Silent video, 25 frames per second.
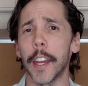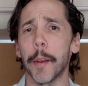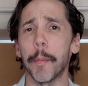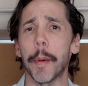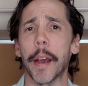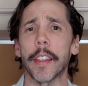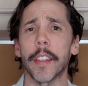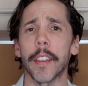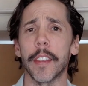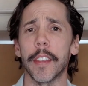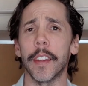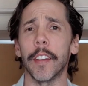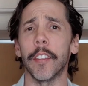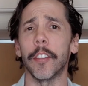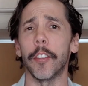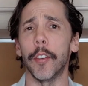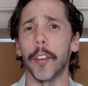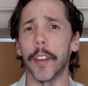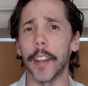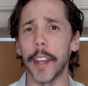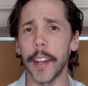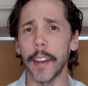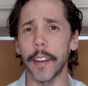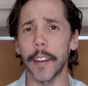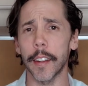about the things you
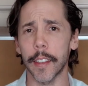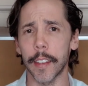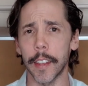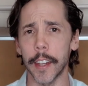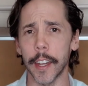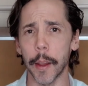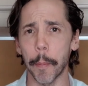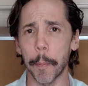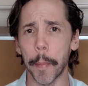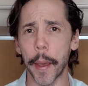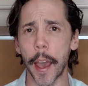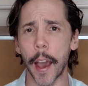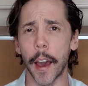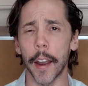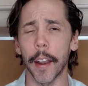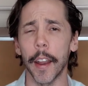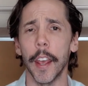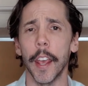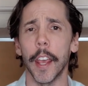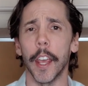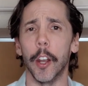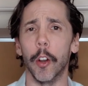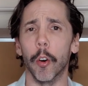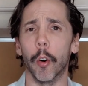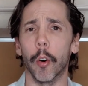need to think about
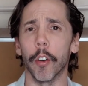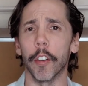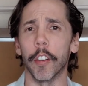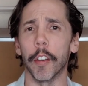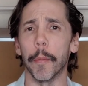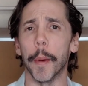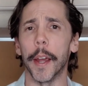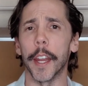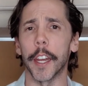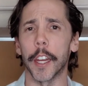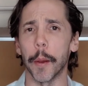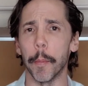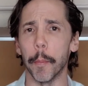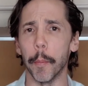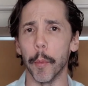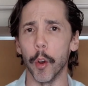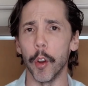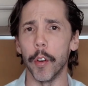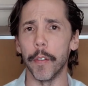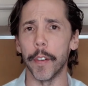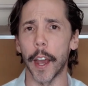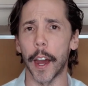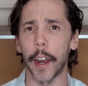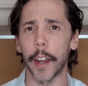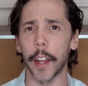in order to make your
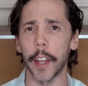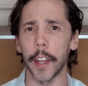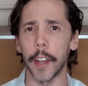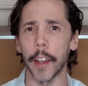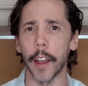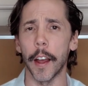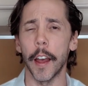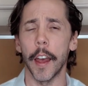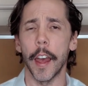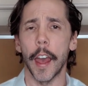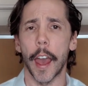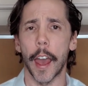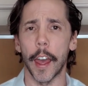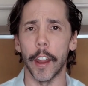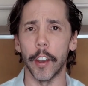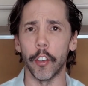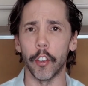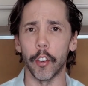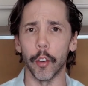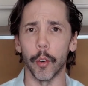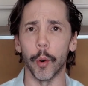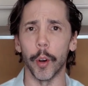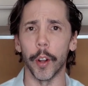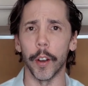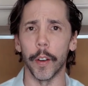move out here and
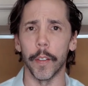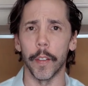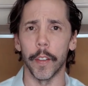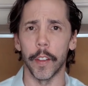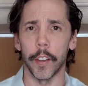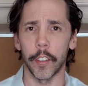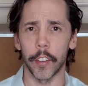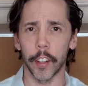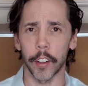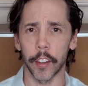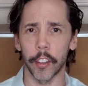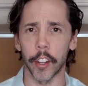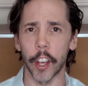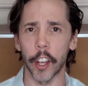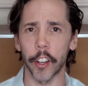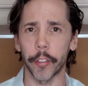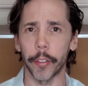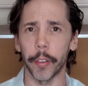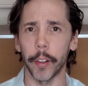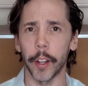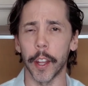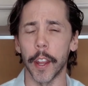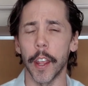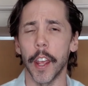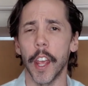do it
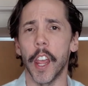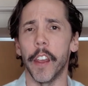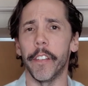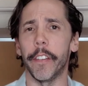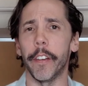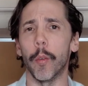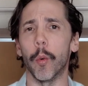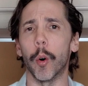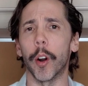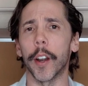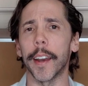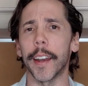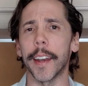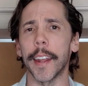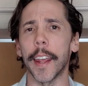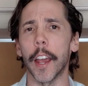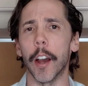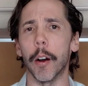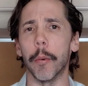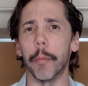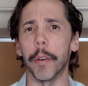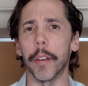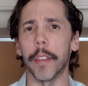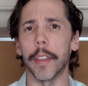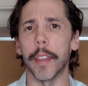successfully. If you want any
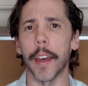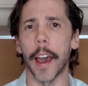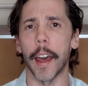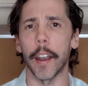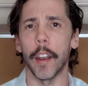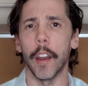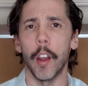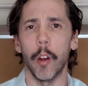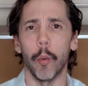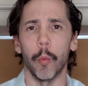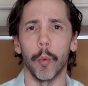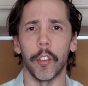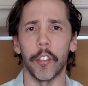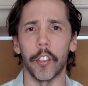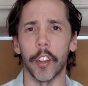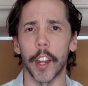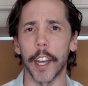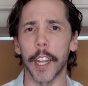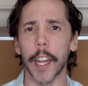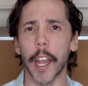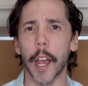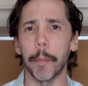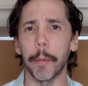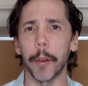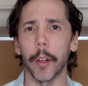help with that, with
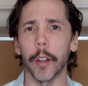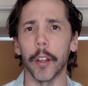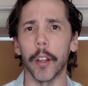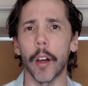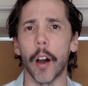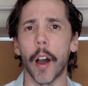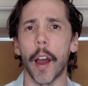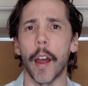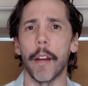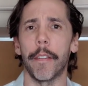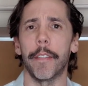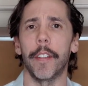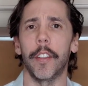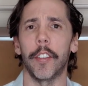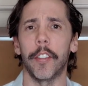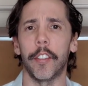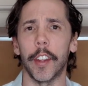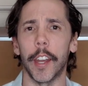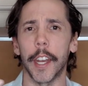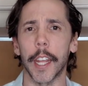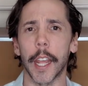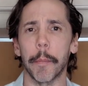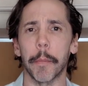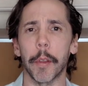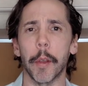setting up your life,
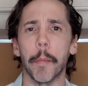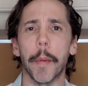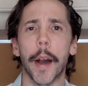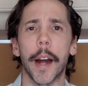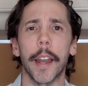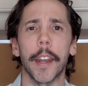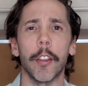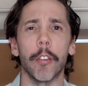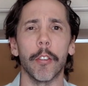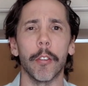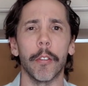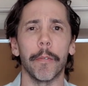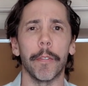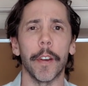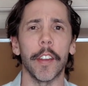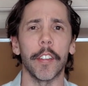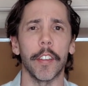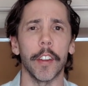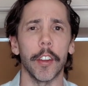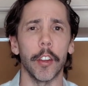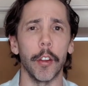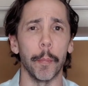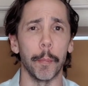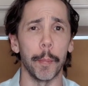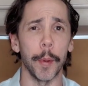setting up your money, you're
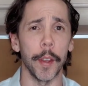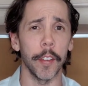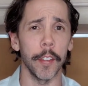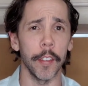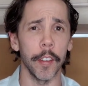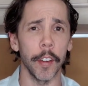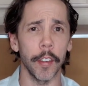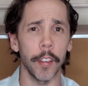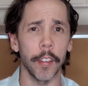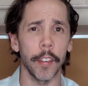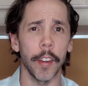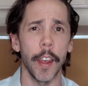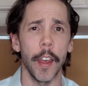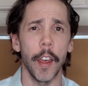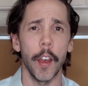investing your business,